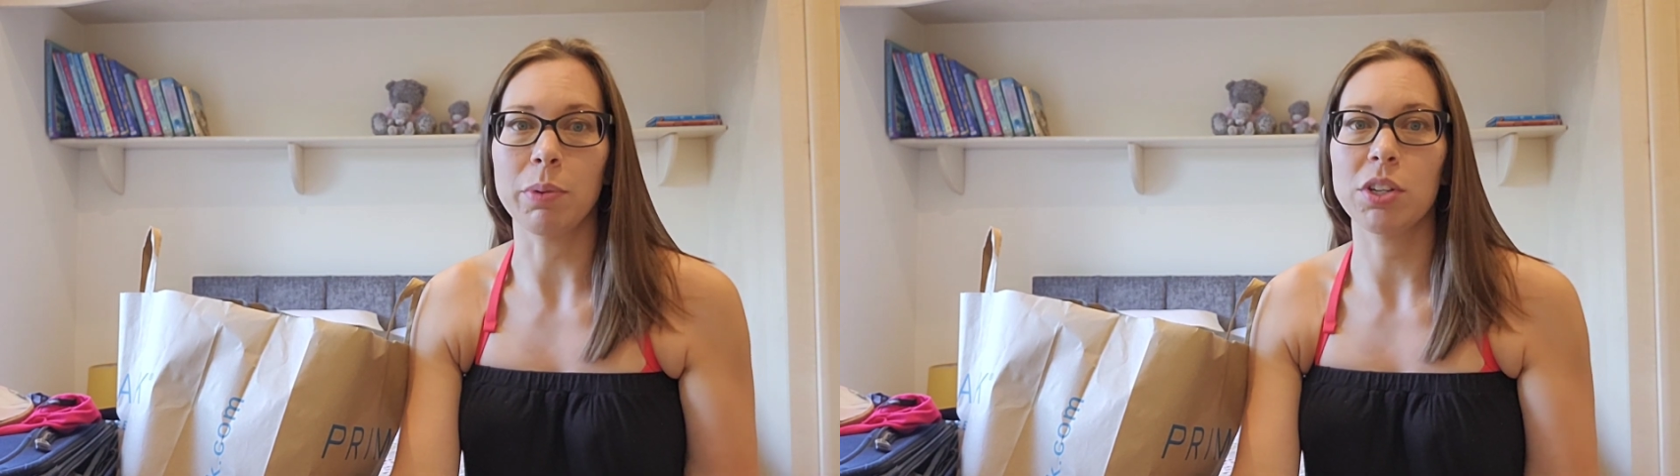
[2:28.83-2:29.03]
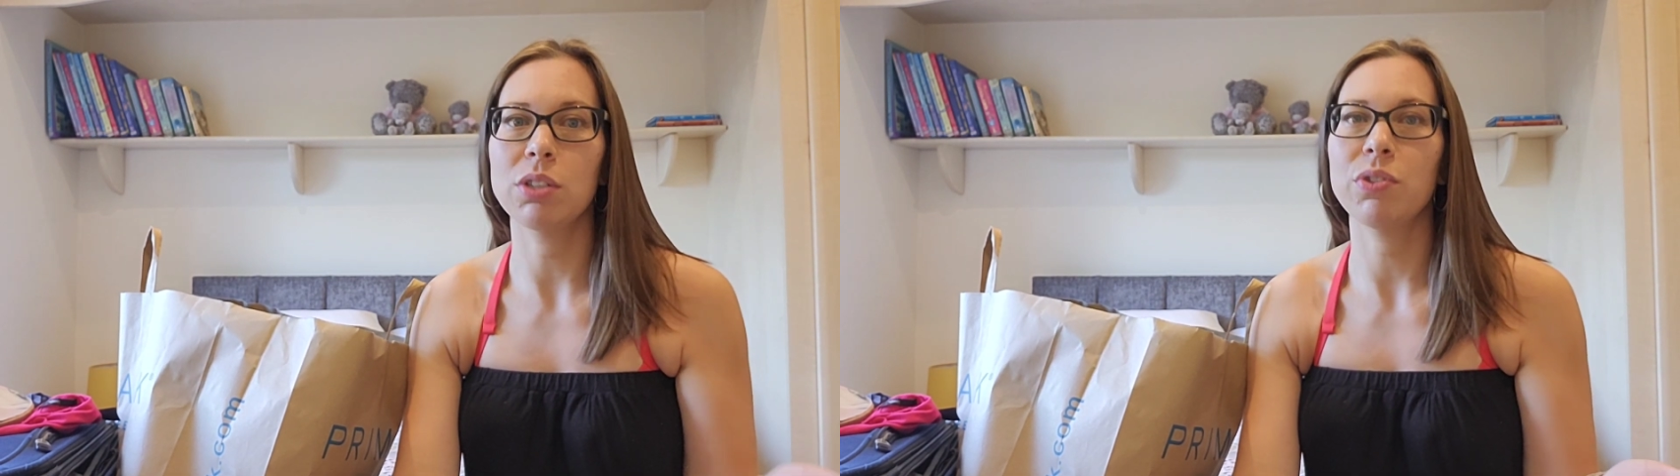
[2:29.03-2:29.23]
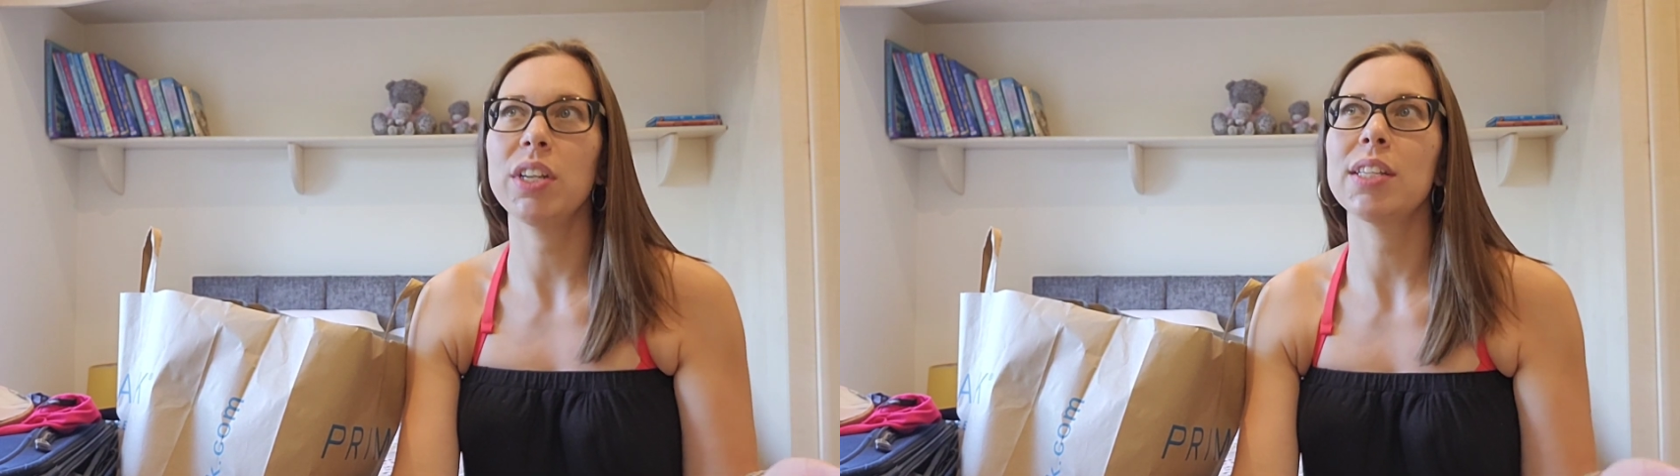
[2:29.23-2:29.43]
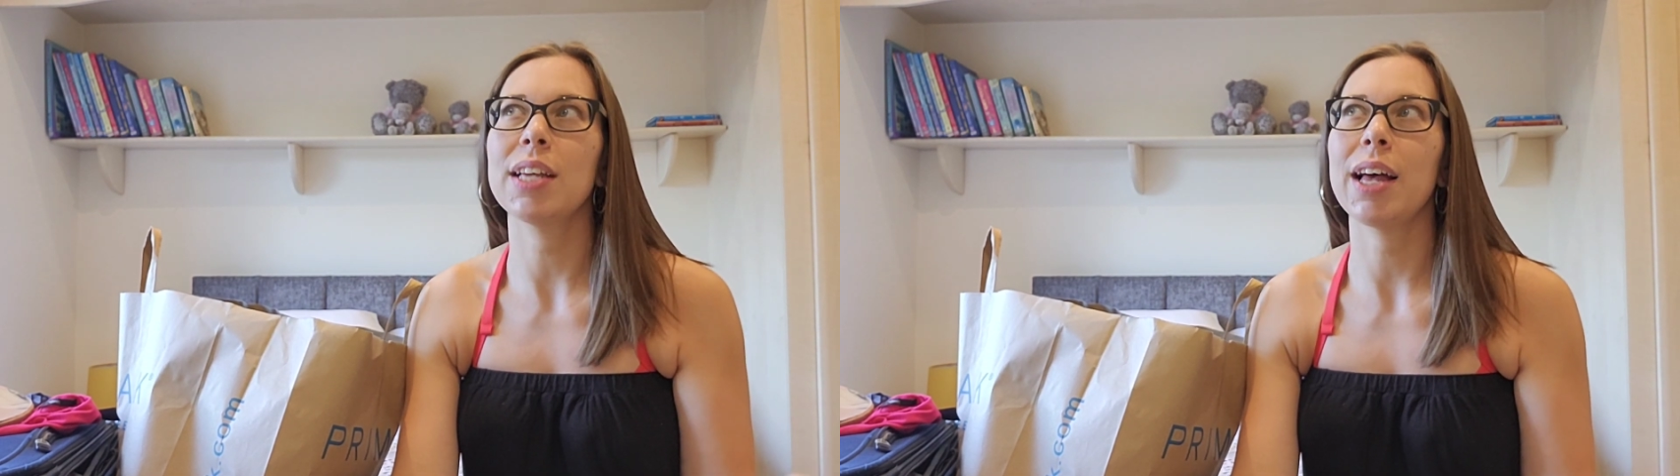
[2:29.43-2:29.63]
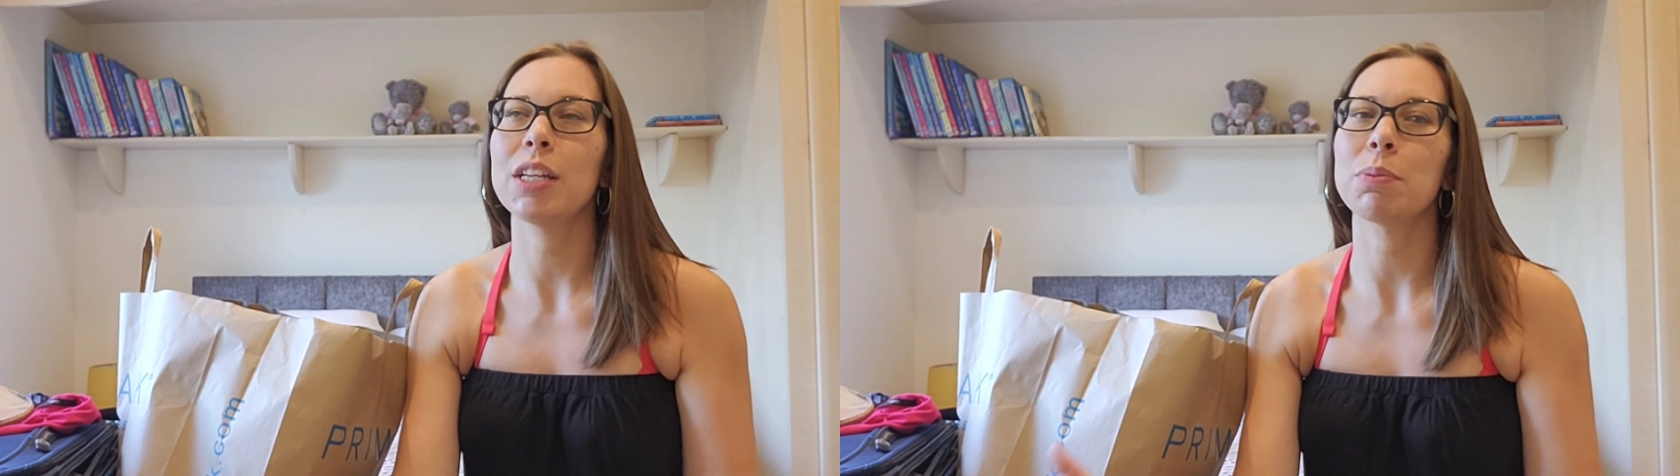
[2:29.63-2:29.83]
which is really
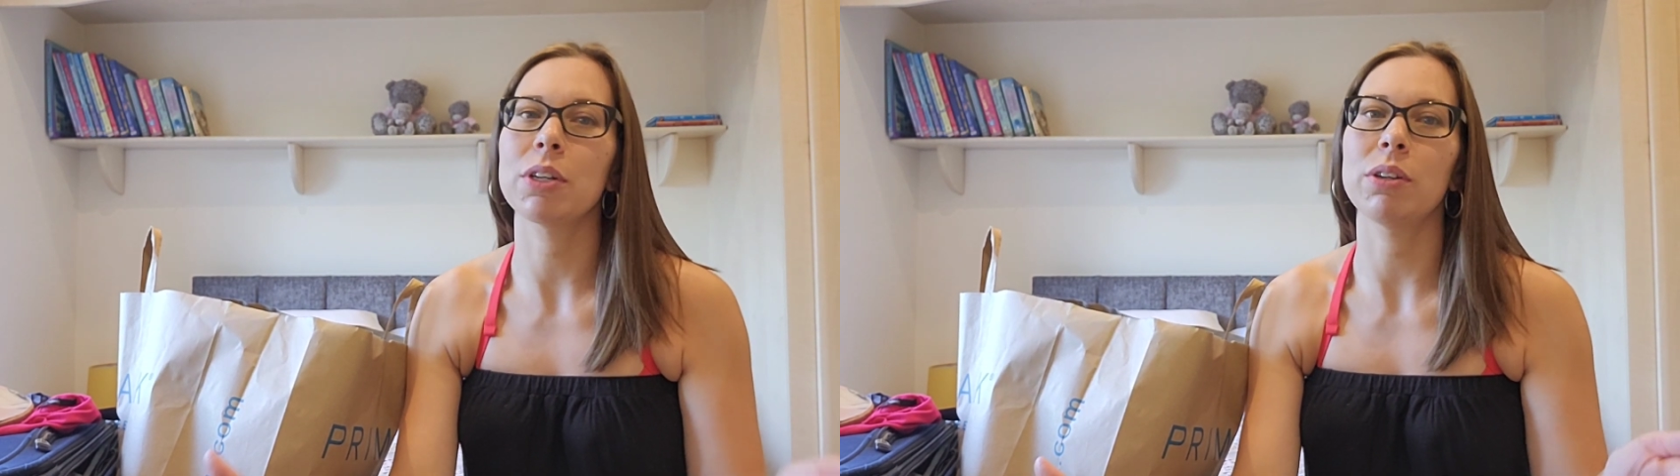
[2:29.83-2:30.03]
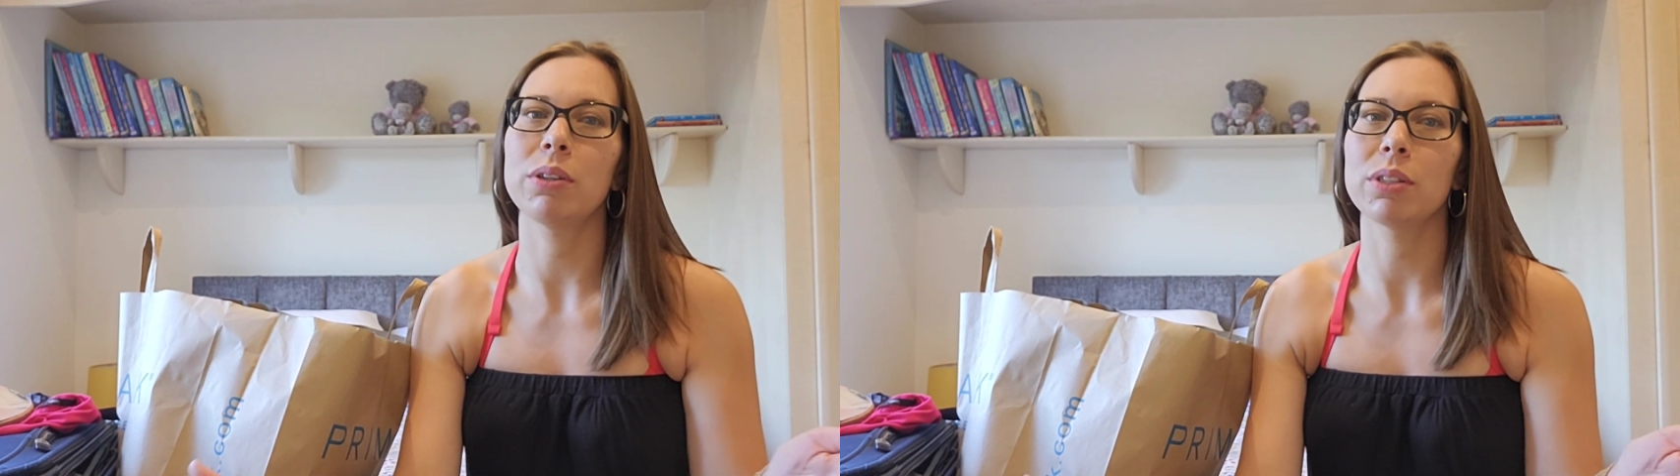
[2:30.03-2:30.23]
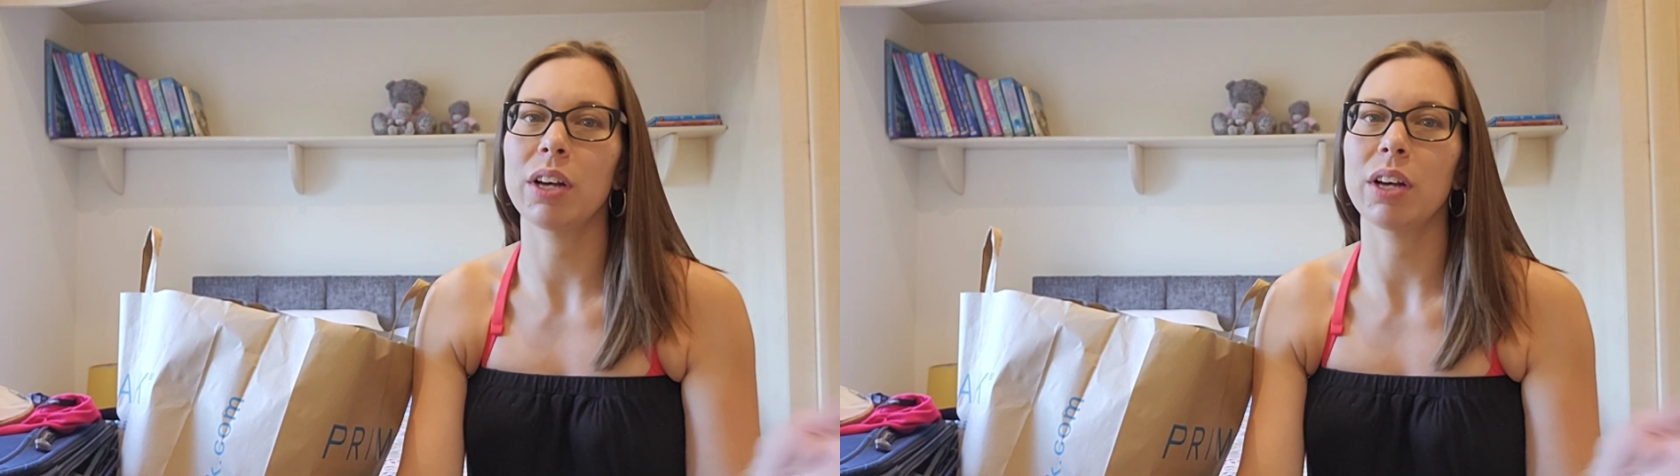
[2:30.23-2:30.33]
sad because